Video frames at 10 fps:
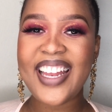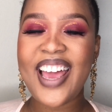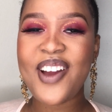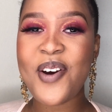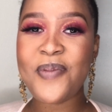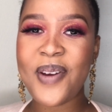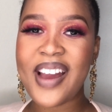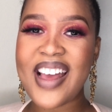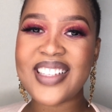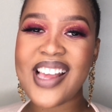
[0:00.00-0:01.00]
I hope you
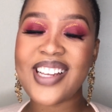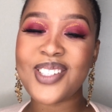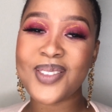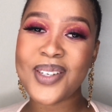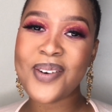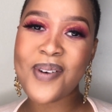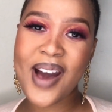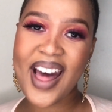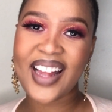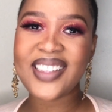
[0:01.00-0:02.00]
guys are doing
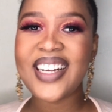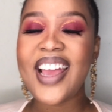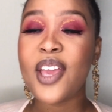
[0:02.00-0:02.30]
well.